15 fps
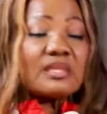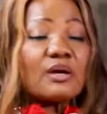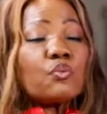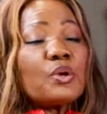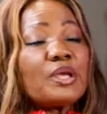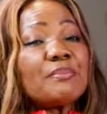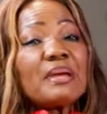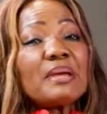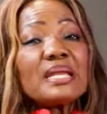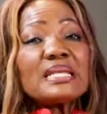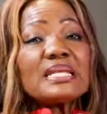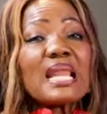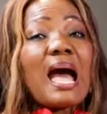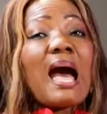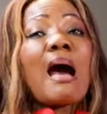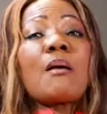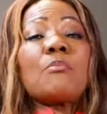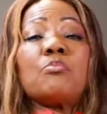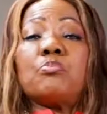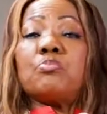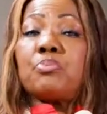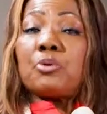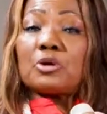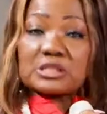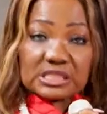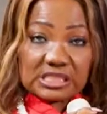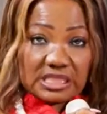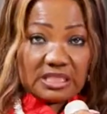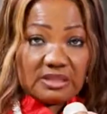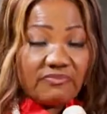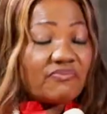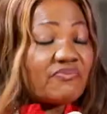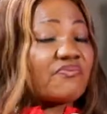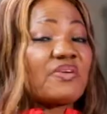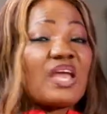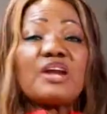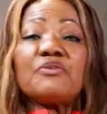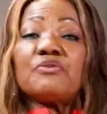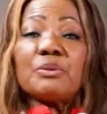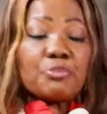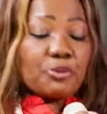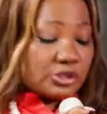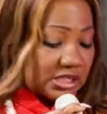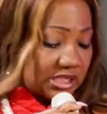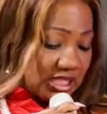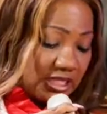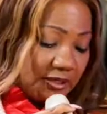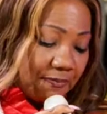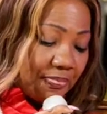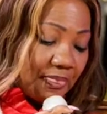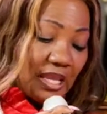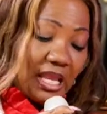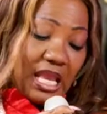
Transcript: The women are bossy, very bossy